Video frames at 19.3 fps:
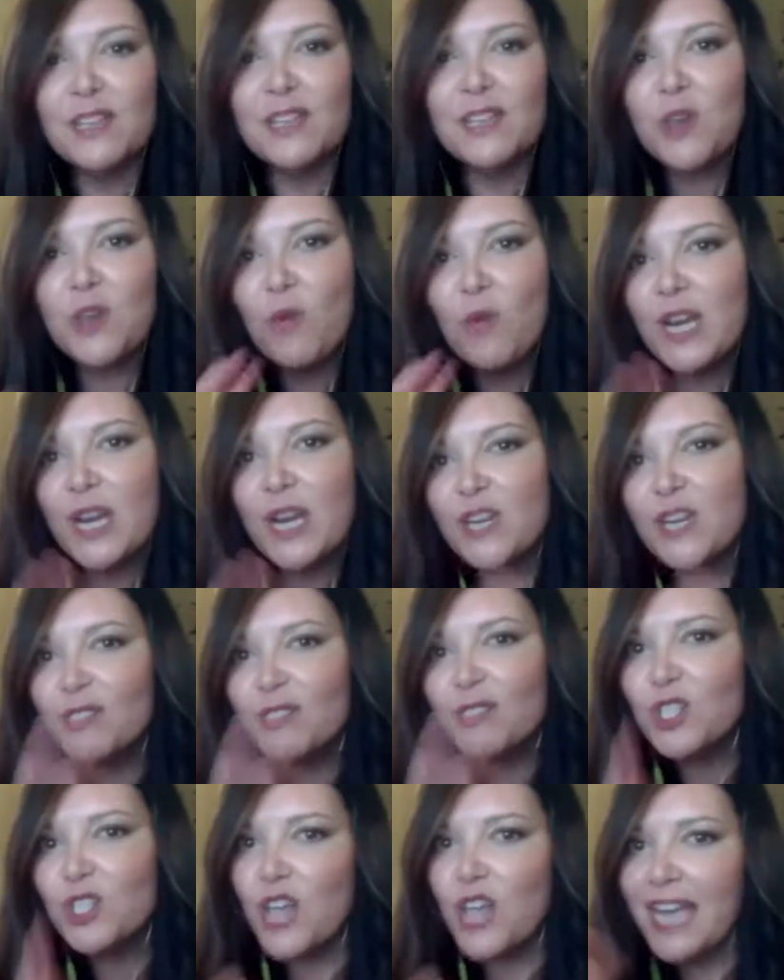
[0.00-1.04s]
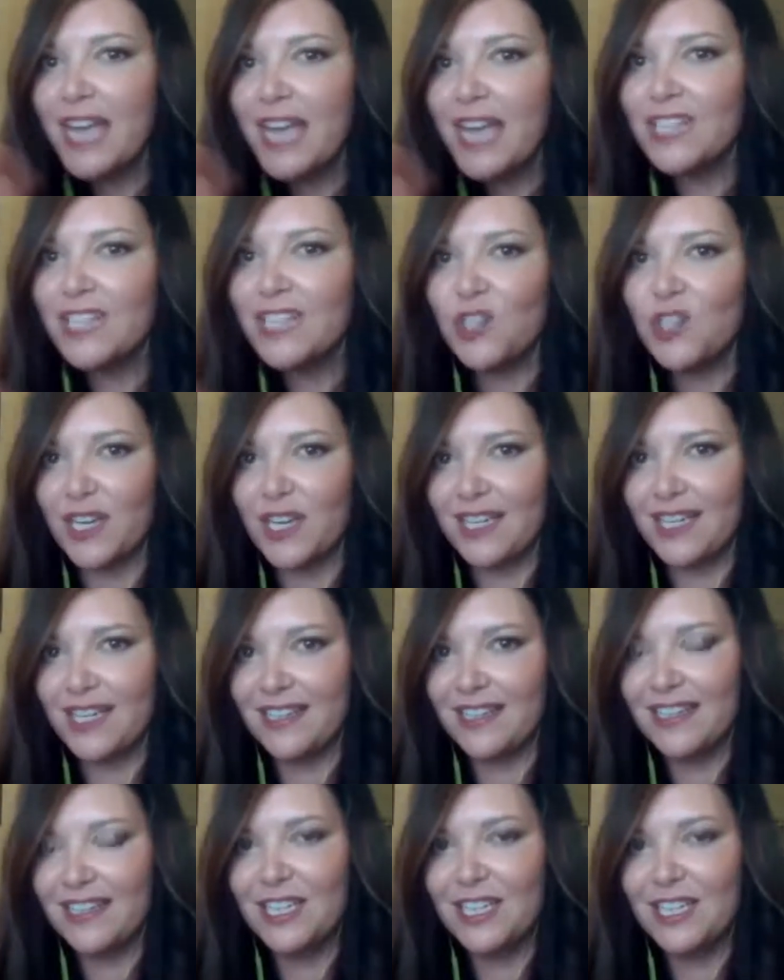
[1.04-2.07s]
So when you're changing
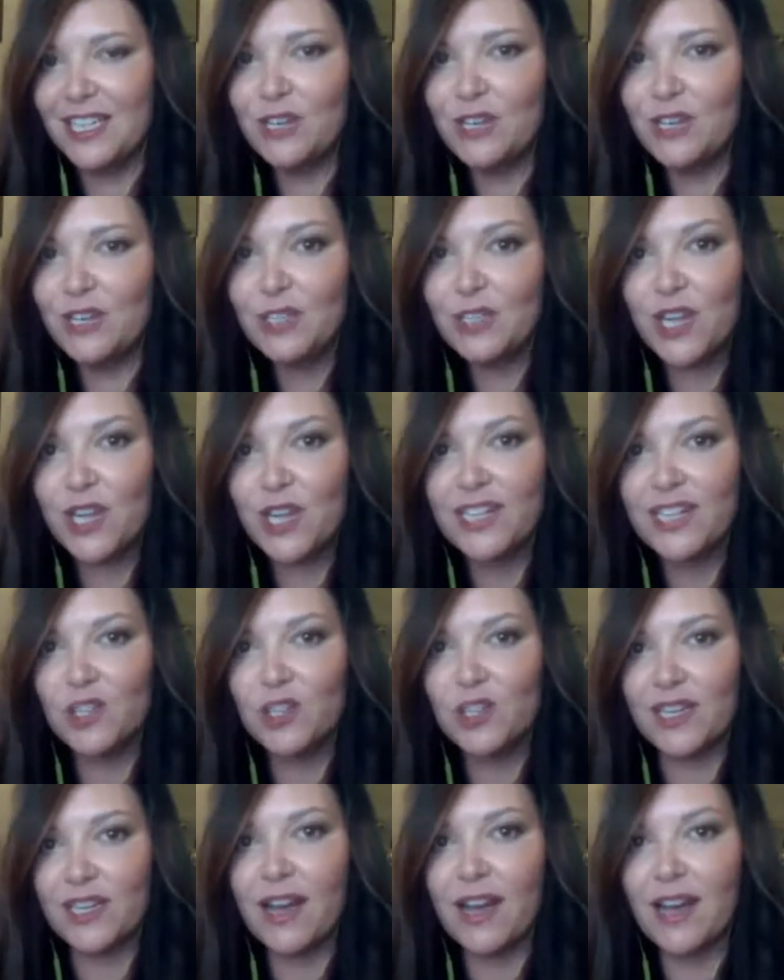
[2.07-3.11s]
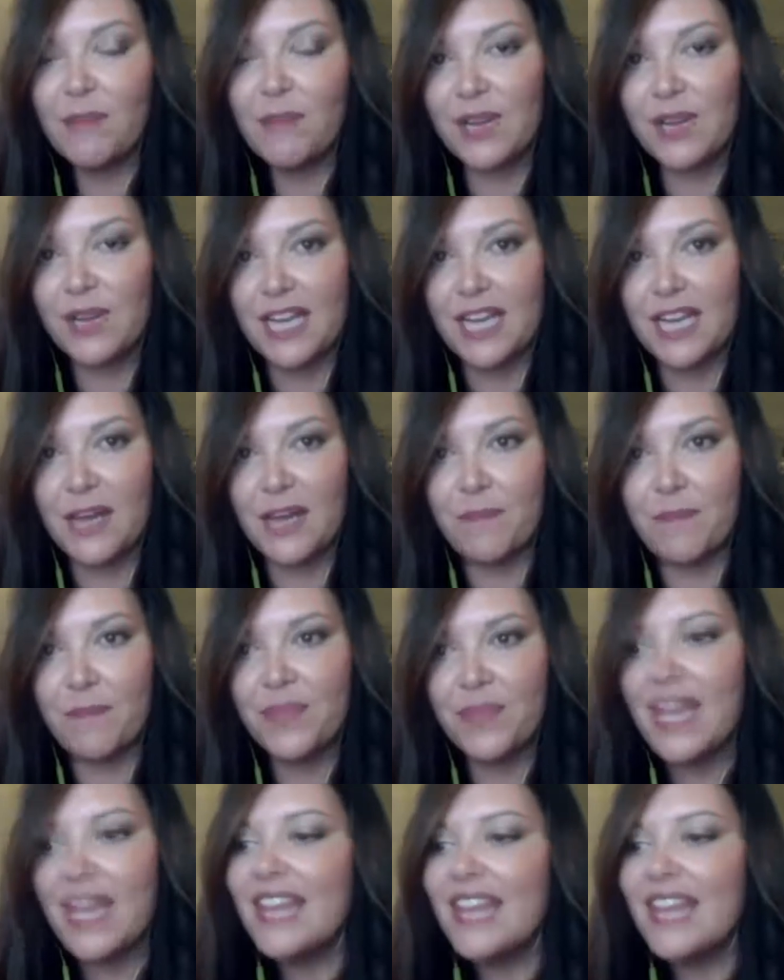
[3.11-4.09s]
up on him,